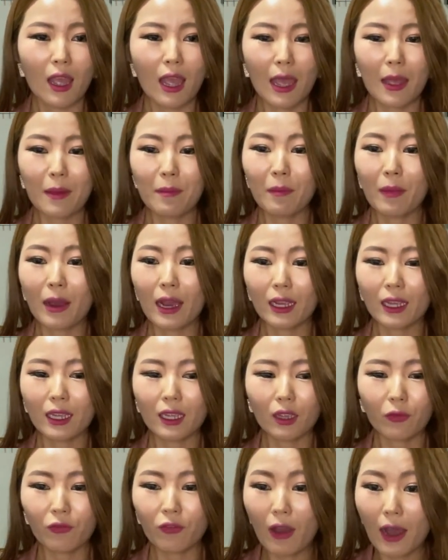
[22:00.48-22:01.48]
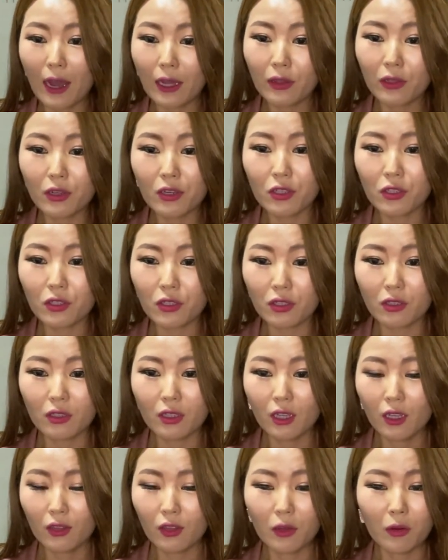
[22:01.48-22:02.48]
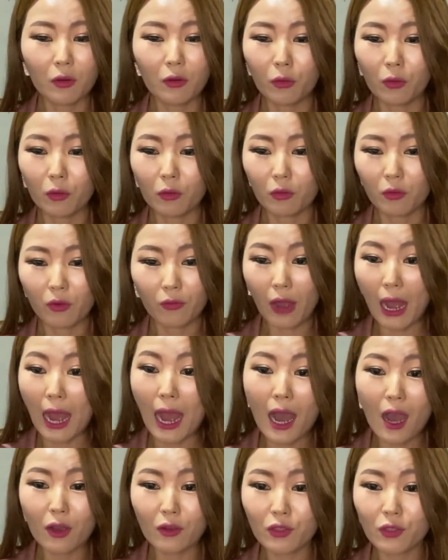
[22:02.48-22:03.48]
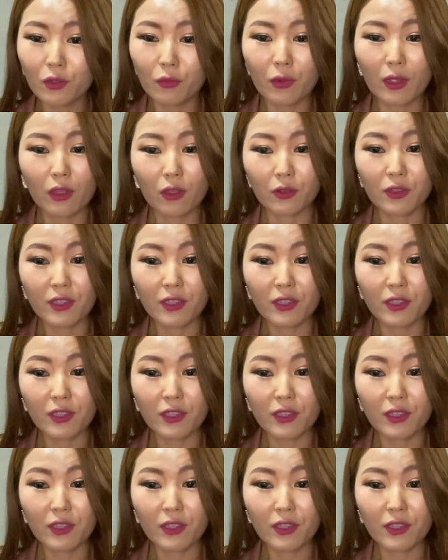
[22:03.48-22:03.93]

and my father's the house with the